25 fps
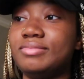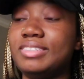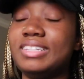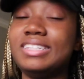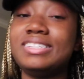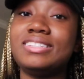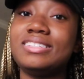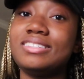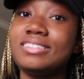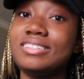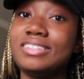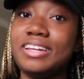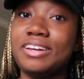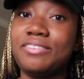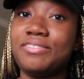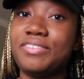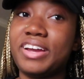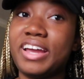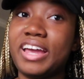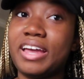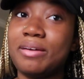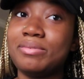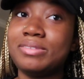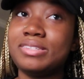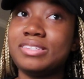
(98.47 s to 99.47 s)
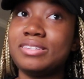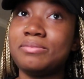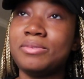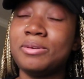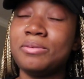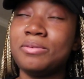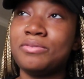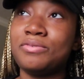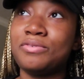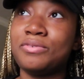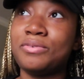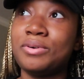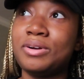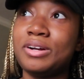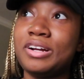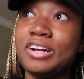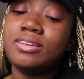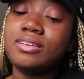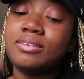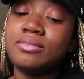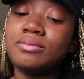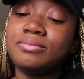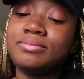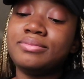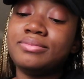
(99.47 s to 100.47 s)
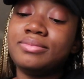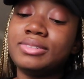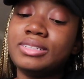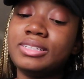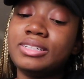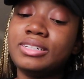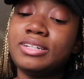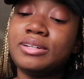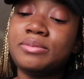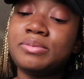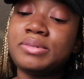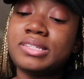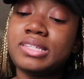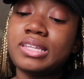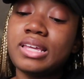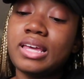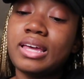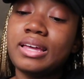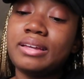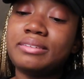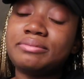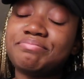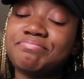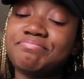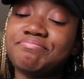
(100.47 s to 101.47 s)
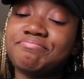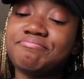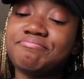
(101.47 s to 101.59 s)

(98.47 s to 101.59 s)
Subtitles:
This has never happened to me before. A little upset.